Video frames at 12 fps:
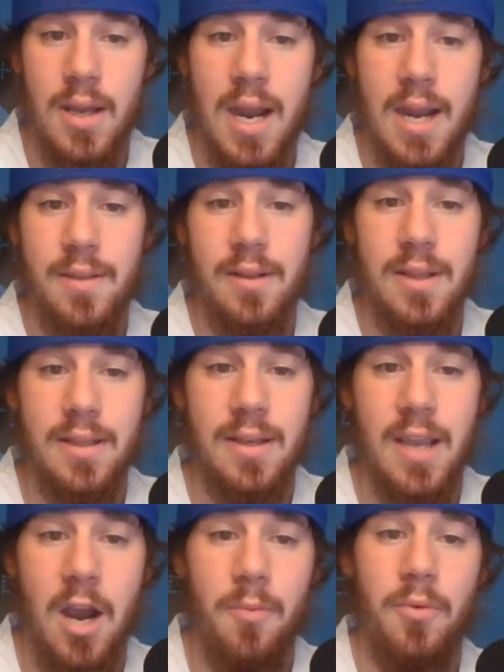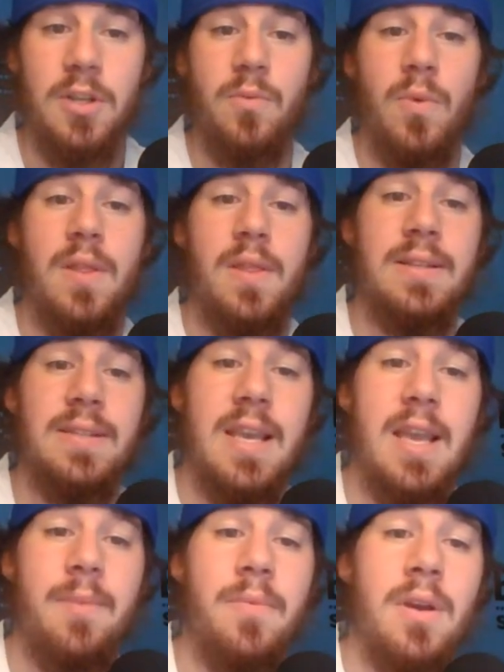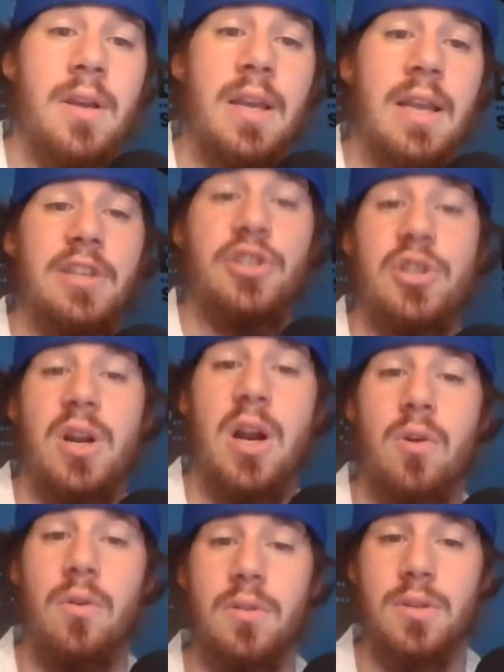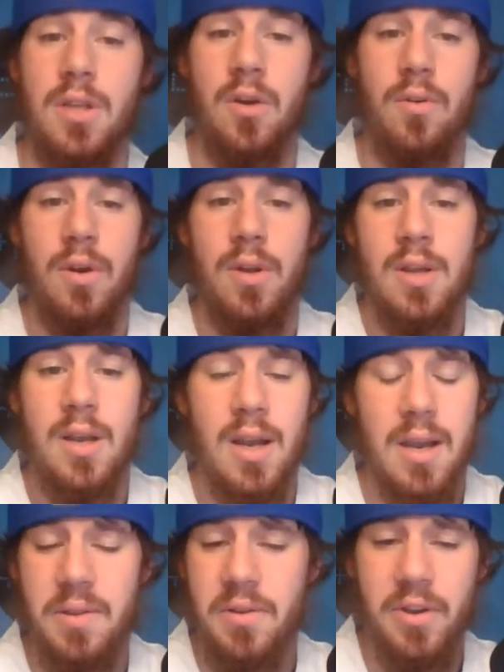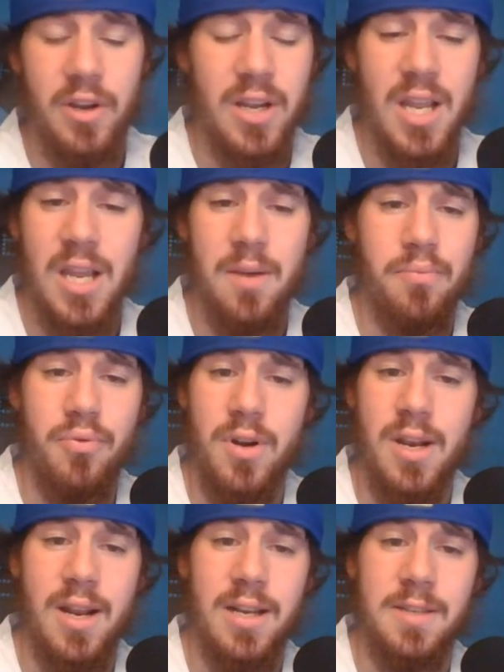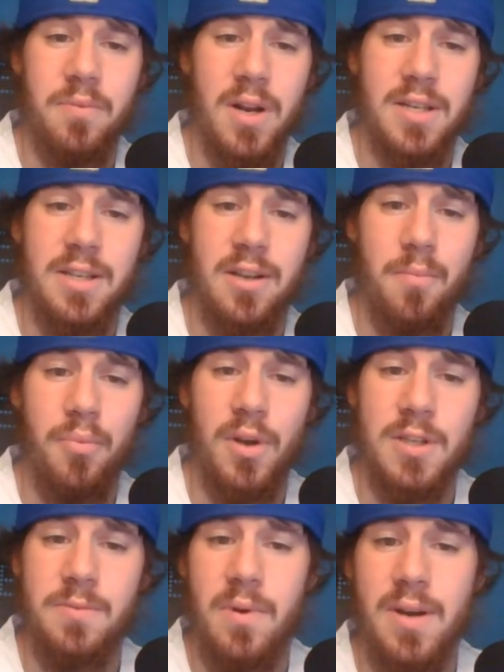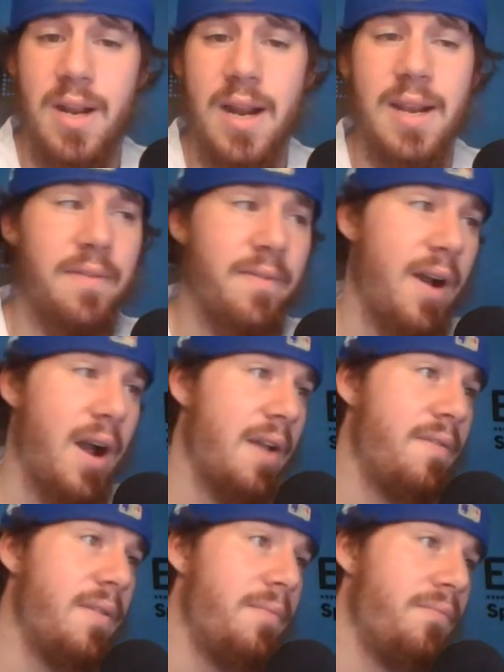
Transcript: I think that the Cowboys win this game in general. So you're getting a pretty nice price here at plus 195.